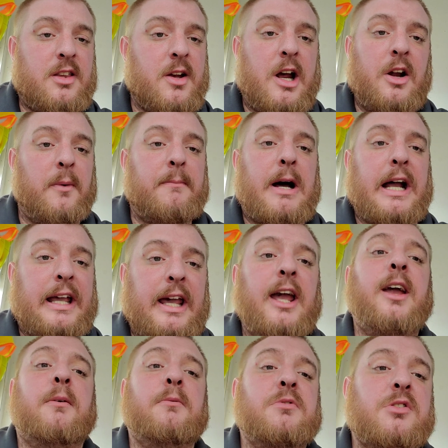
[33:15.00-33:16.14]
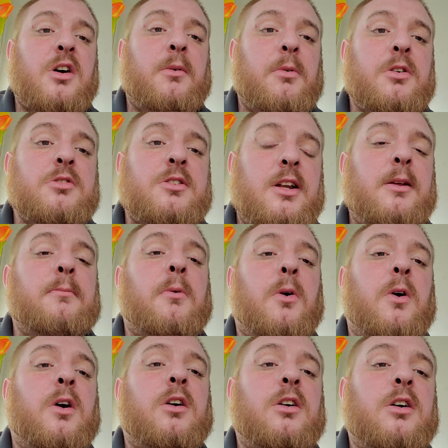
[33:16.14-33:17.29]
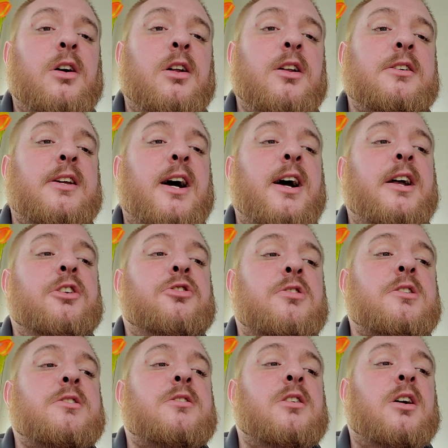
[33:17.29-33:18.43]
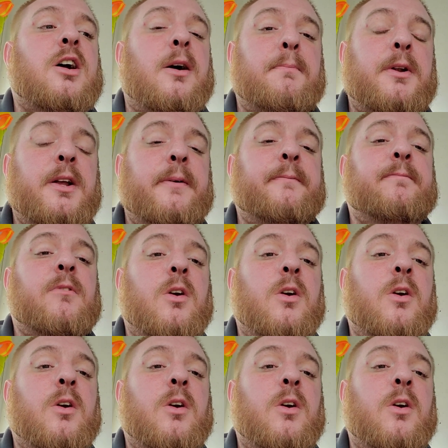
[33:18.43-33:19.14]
I don't buy games almost anymore unless I trust the company